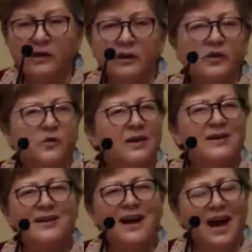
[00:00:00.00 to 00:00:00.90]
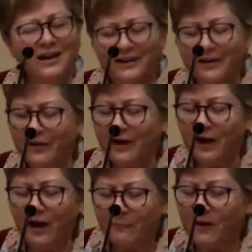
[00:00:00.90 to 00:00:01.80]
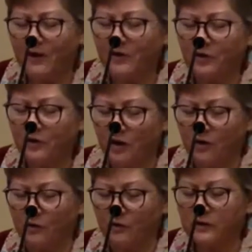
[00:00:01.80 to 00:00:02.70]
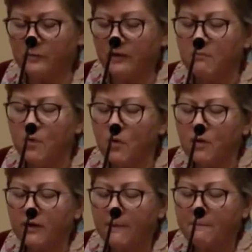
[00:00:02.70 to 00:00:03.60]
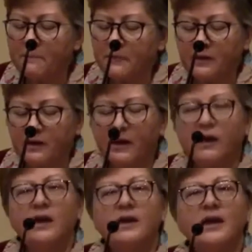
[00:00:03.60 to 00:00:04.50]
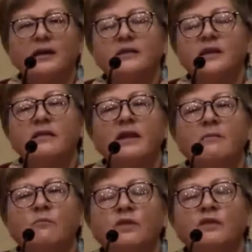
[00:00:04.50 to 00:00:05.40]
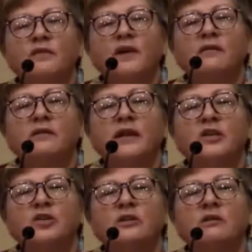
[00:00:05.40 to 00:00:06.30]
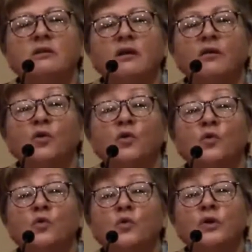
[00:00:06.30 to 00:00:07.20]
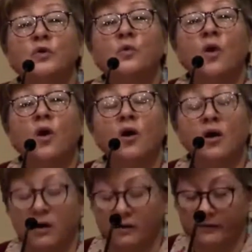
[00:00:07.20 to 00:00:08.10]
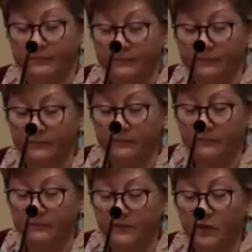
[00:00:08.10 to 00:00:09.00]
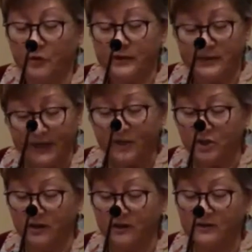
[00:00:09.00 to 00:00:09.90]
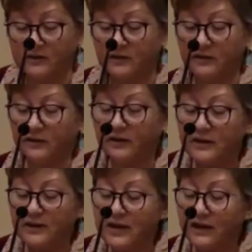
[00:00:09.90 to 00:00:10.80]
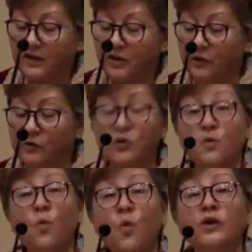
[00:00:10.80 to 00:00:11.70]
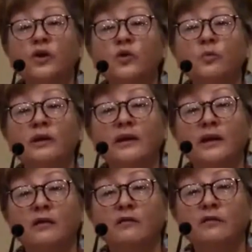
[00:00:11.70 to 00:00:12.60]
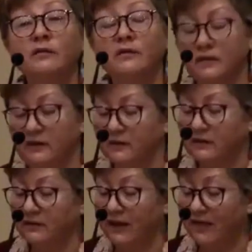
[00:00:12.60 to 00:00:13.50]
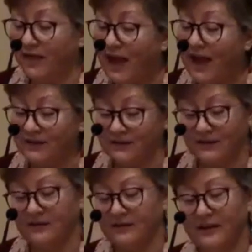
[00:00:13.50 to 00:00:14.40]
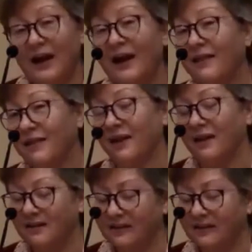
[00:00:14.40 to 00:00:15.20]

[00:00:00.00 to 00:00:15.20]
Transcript: you are not giving up on your goals, but more connecting them with the foundation of who you are your intentions connect you to what you believe. And that, I think,